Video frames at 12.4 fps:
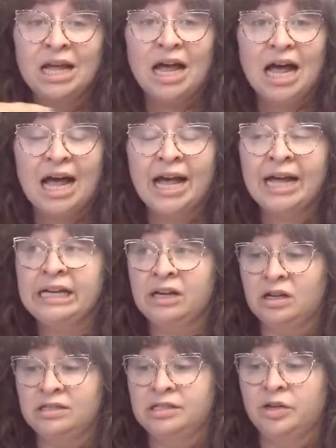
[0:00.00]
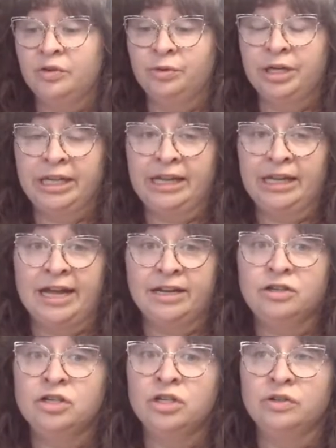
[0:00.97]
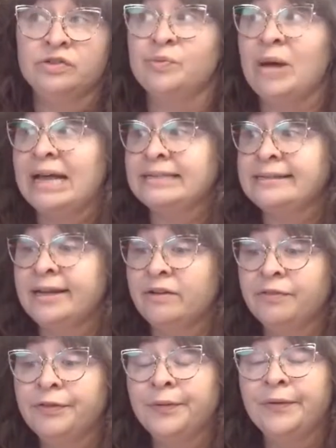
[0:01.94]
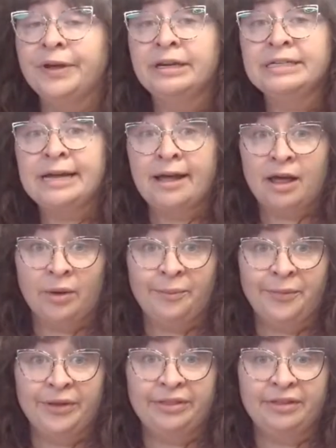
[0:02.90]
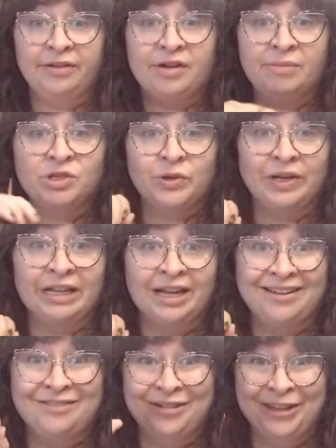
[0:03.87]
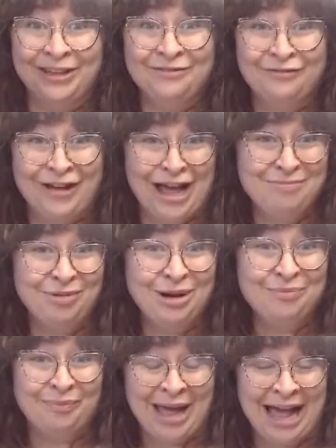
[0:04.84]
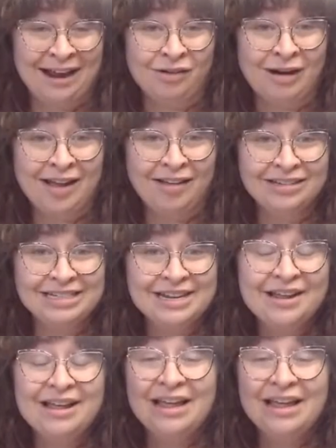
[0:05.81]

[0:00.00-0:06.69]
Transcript: I also really like to use masking fluid to help with, if I'm doing like a really vibrant background,